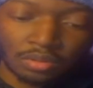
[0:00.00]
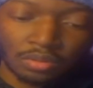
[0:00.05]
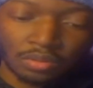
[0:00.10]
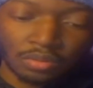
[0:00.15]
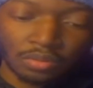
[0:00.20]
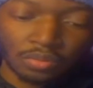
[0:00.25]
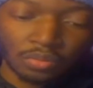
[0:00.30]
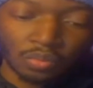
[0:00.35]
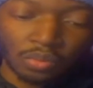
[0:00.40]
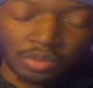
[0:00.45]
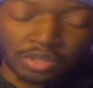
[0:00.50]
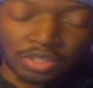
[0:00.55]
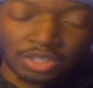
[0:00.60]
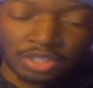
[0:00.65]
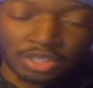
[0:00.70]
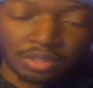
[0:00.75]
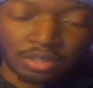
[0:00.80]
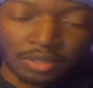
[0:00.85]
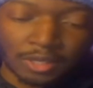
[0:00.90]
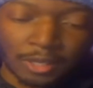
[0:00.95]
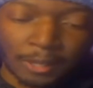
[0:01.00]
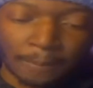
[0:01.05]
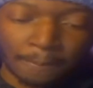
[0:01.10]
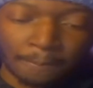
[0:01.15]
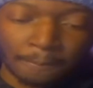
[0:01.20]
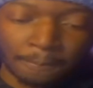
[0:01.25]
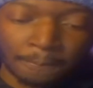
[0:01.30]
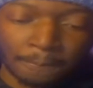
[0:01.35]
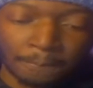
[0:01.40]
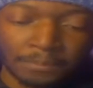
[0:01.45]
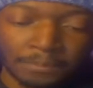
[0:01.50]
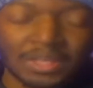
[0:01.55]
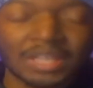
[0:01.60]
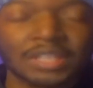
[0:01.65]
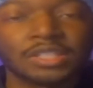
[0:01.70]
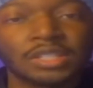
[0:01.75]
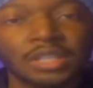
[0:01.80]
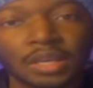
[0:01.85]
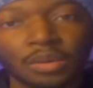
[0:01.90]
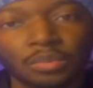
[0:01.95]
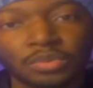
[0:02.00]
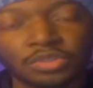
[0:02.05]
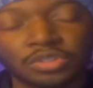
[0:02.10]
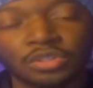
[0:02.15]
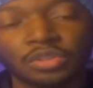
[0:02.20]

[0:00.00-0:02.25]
which they said was the